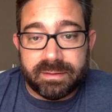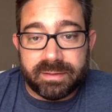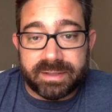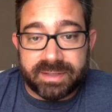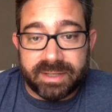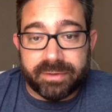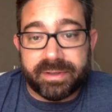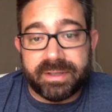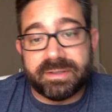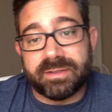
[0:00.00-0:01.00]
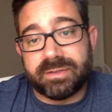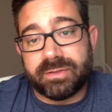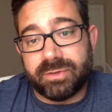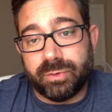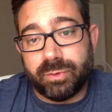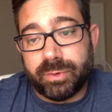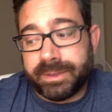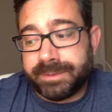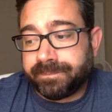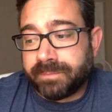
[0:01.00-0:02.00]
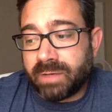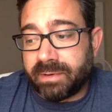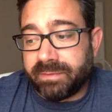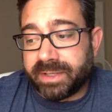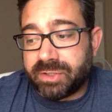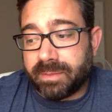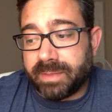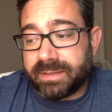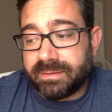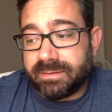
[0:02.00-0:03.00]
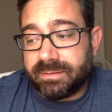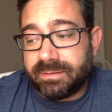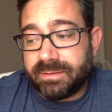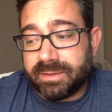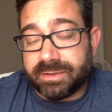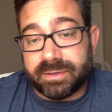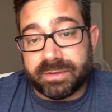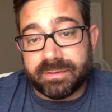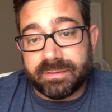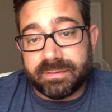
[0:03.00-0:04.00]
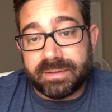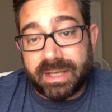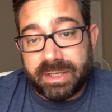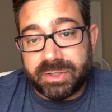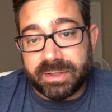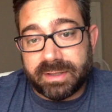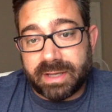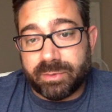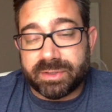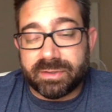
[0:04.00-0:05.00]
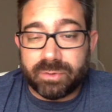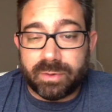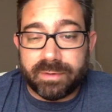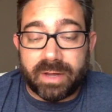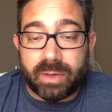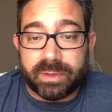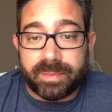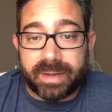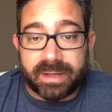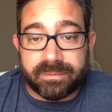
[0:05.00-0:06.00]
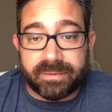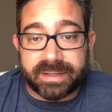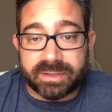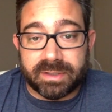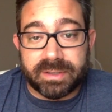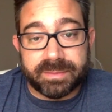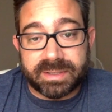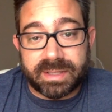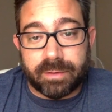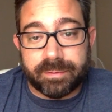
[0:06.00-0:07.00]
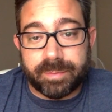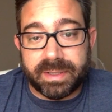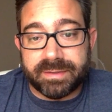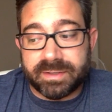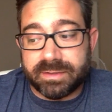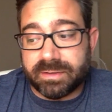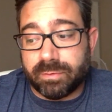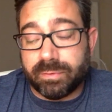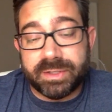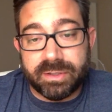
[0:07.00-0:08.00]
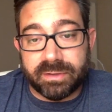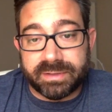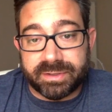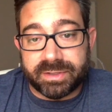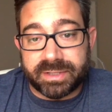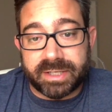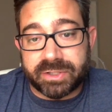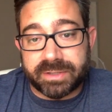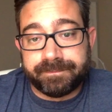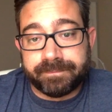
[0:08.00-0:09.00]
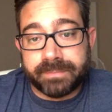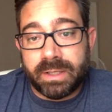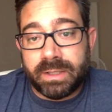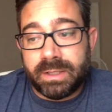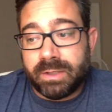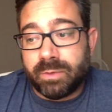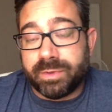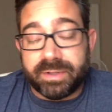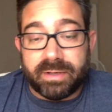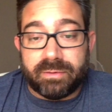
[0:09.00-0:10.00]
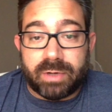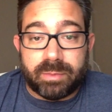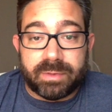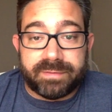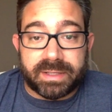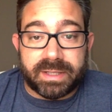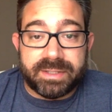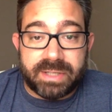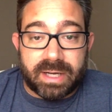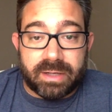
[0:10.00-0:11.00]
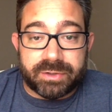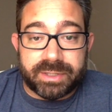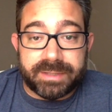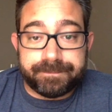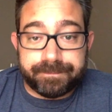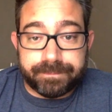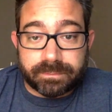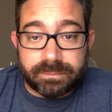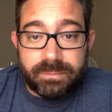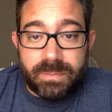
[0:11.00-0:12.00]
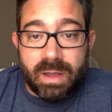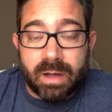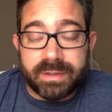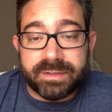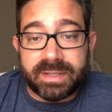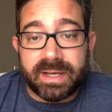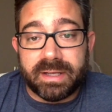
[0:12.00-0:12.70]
S.T.L. thesis to revelation on my dissertation, I was sort of following the path of Ratzinger himself because his original dissertation was in that realm of ecclesiology on St.